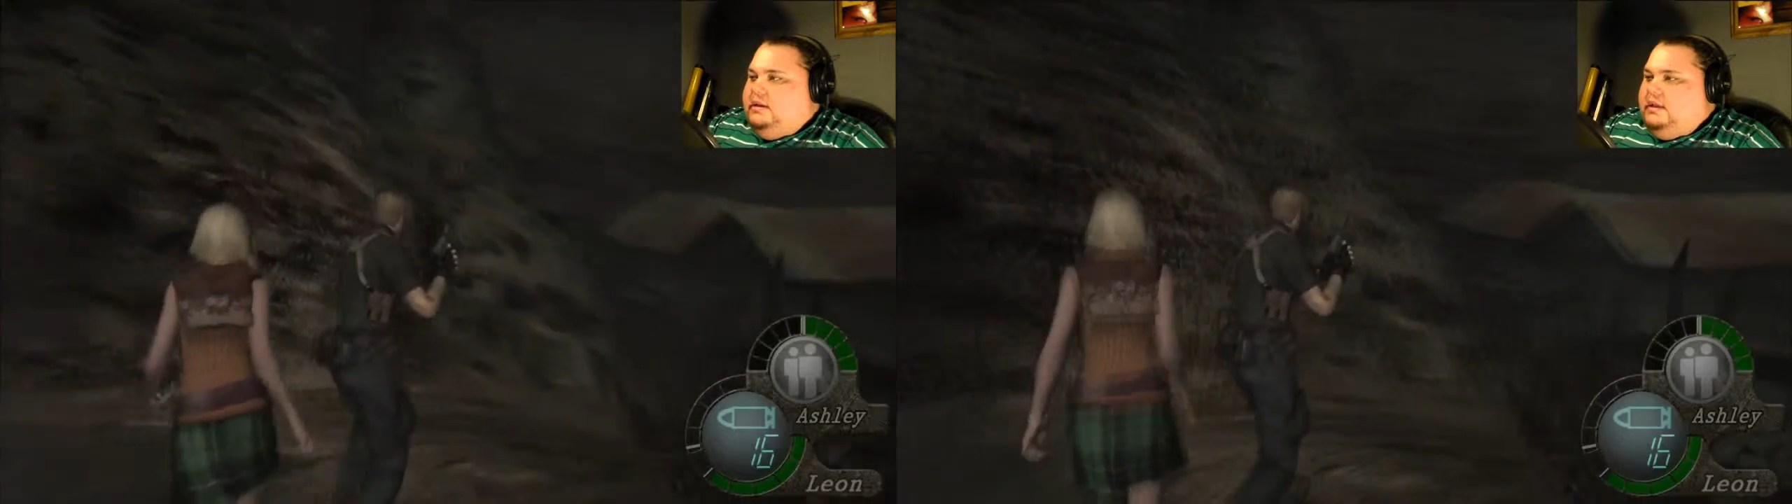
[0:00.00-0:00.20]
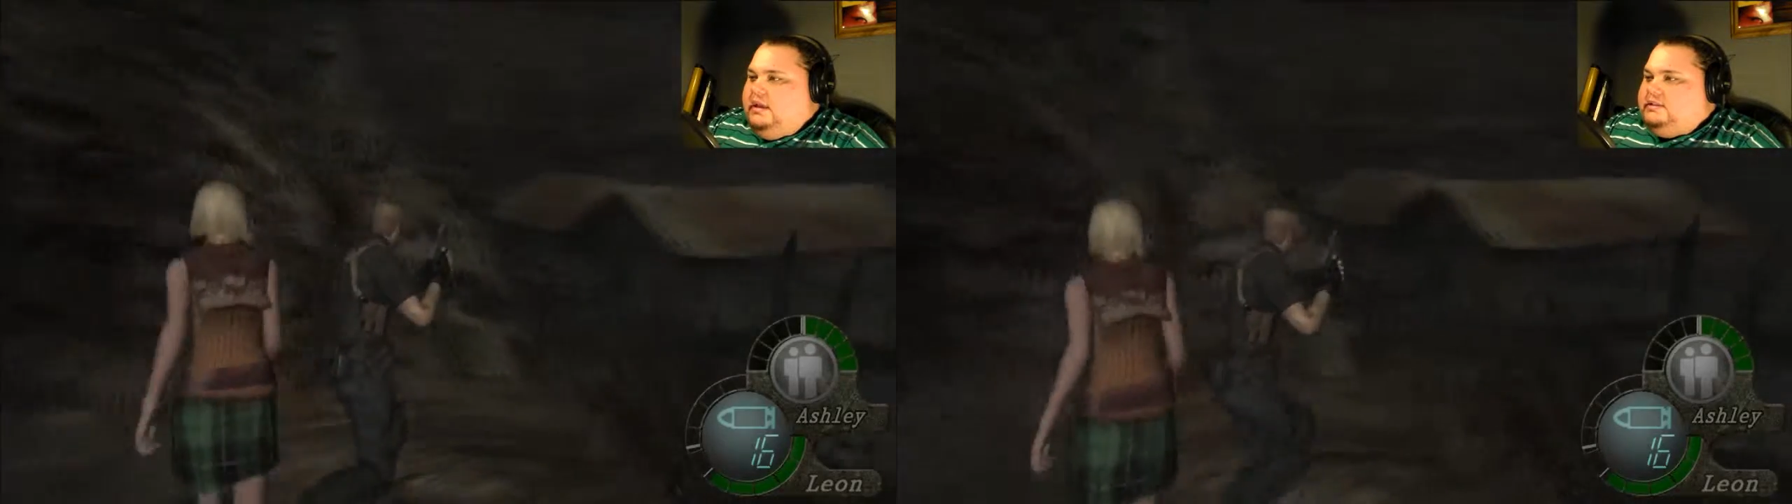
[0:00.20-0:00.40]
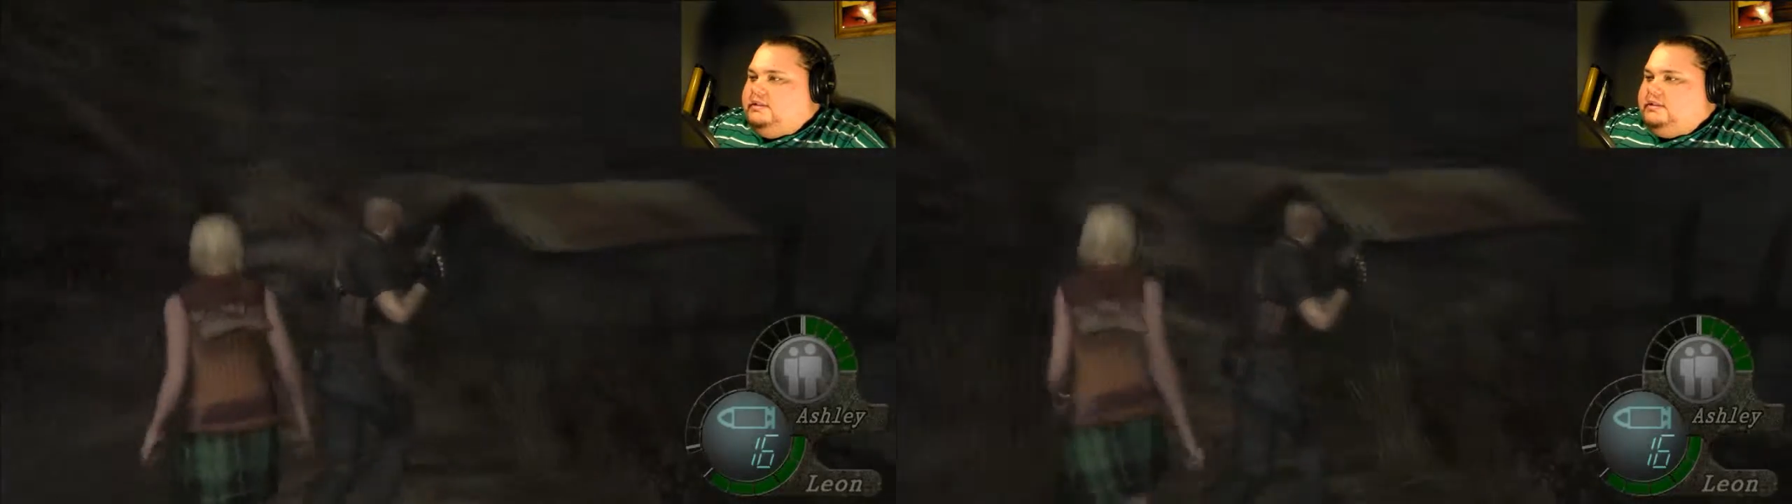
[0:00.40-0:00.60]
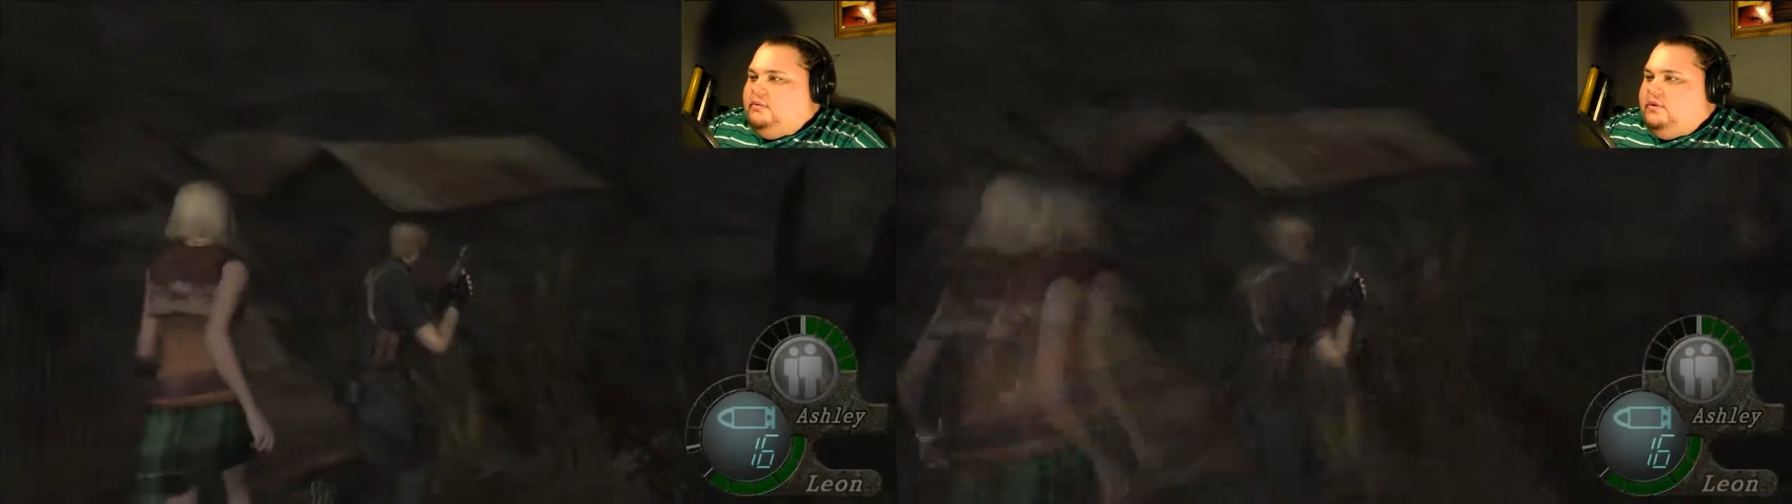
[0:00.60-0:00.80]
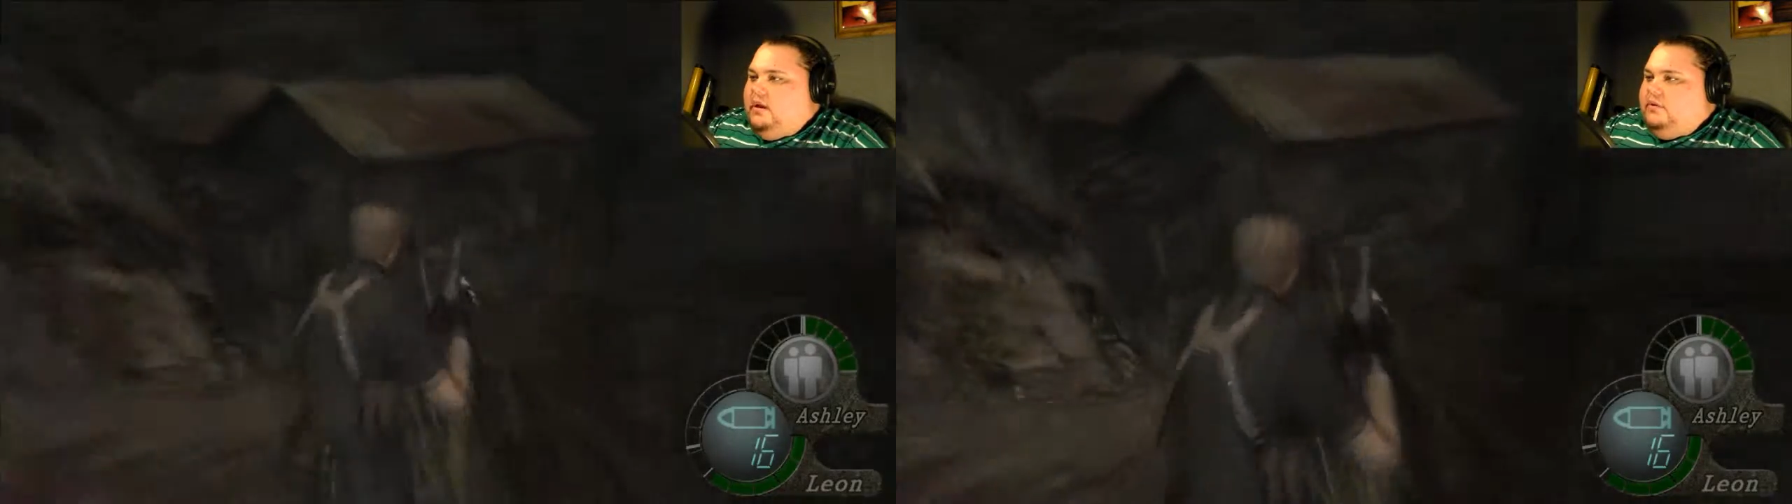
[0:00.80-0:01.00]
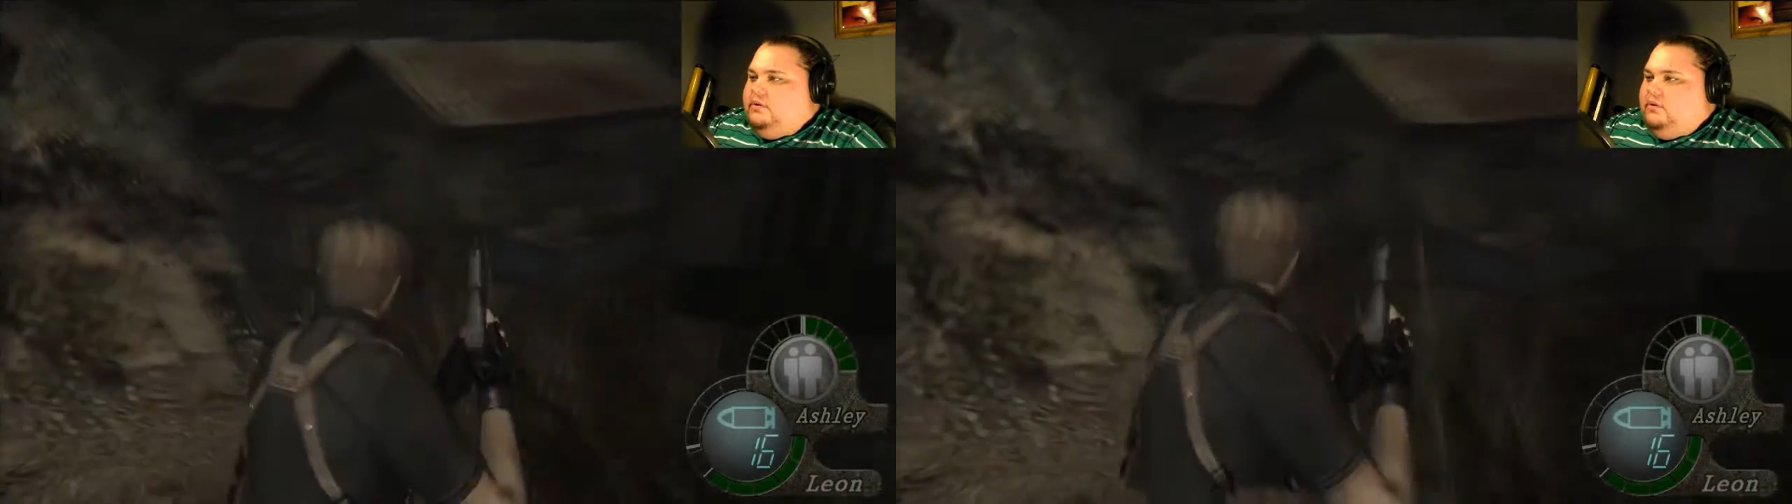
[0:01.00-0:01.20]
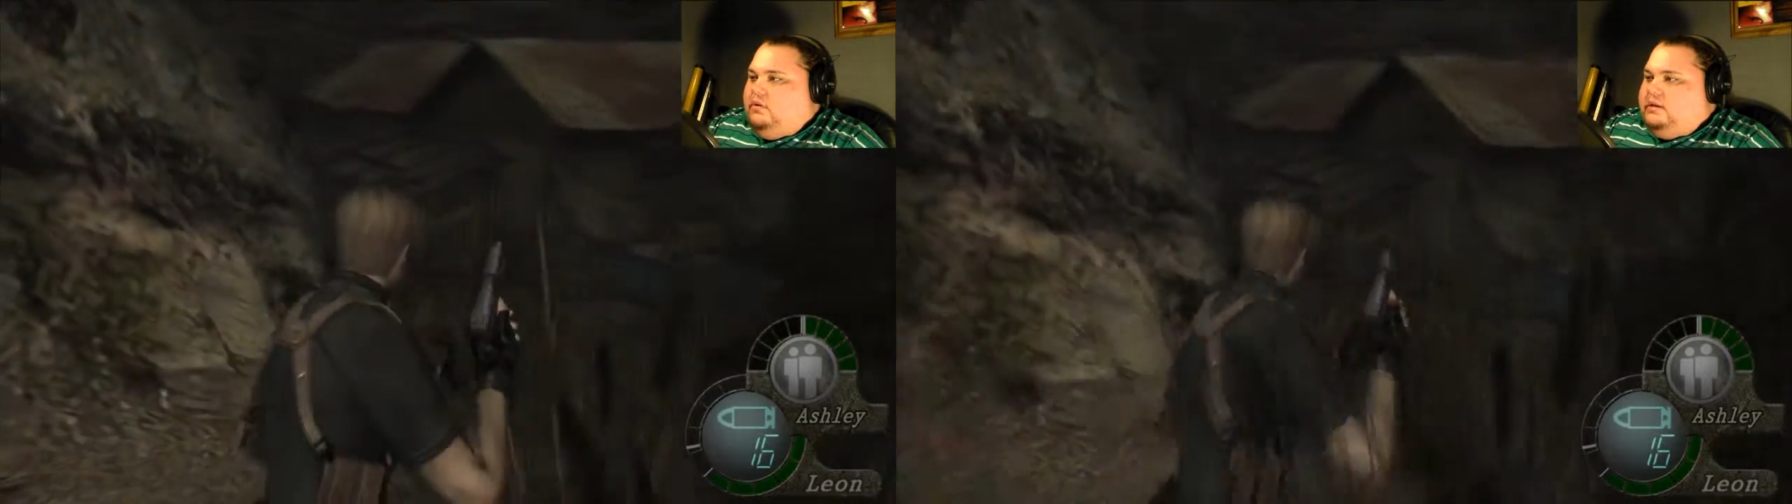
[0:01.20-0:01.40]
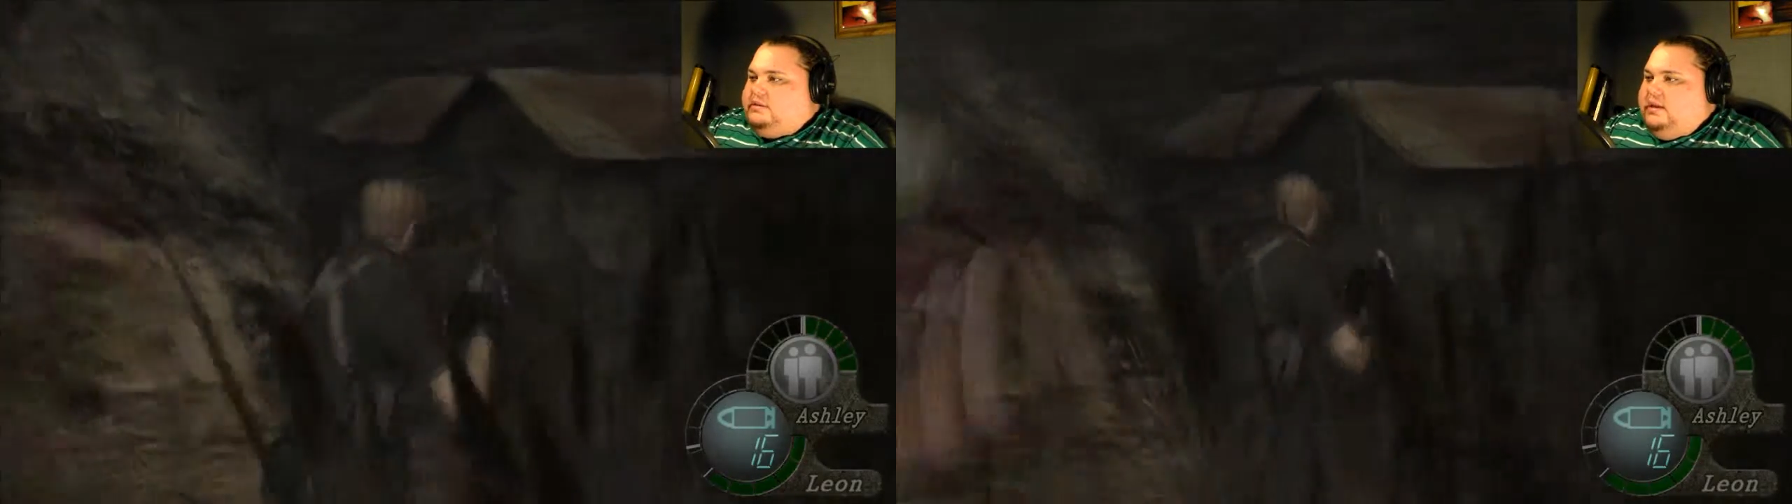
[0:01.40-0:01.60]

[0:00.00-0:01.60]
Yes, this is where the other door lets